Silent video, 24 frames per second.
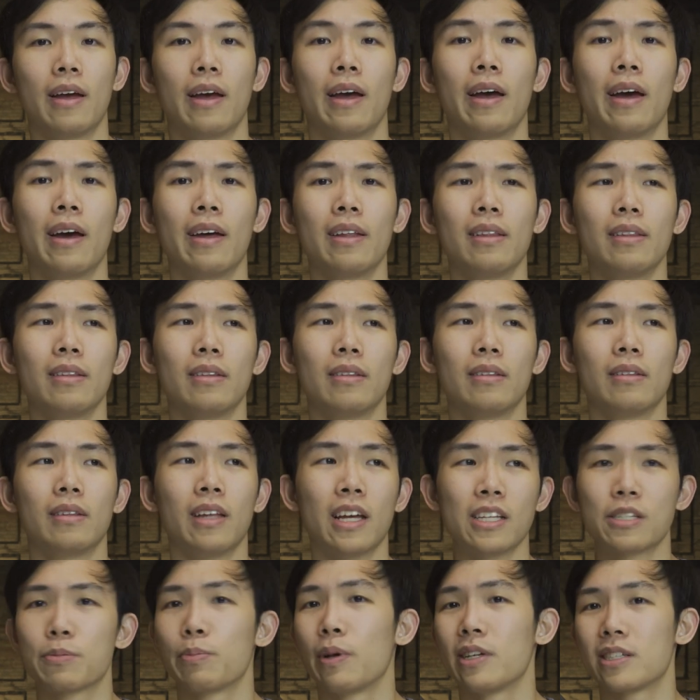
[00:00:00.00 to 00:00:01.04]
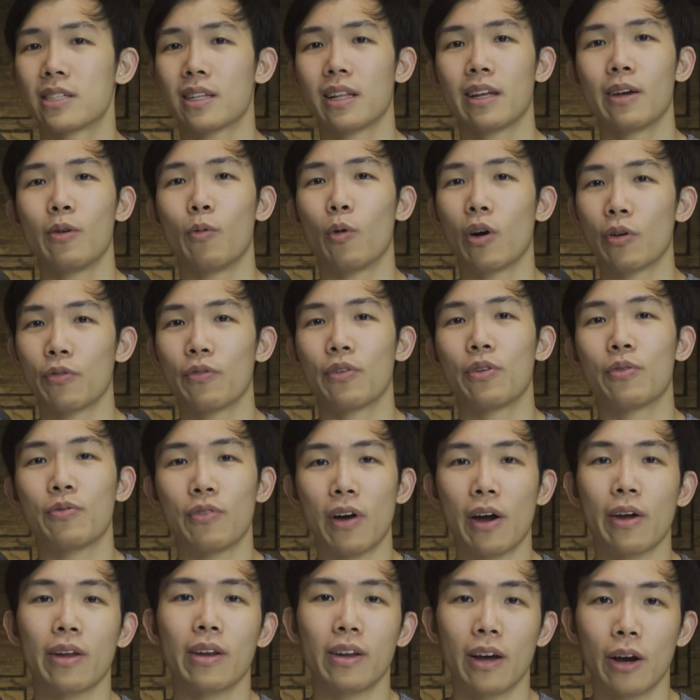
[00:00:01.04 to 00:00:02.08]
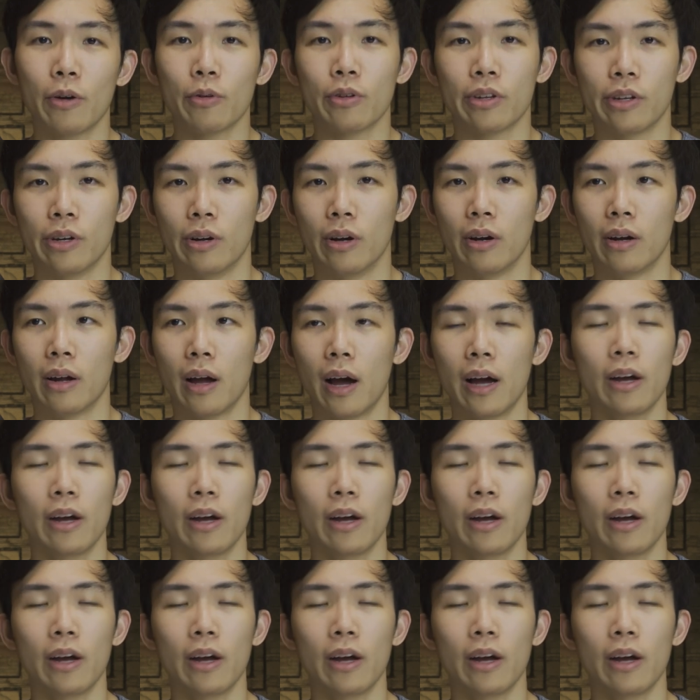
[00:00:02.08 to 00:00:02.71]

And that's basically what we find out here.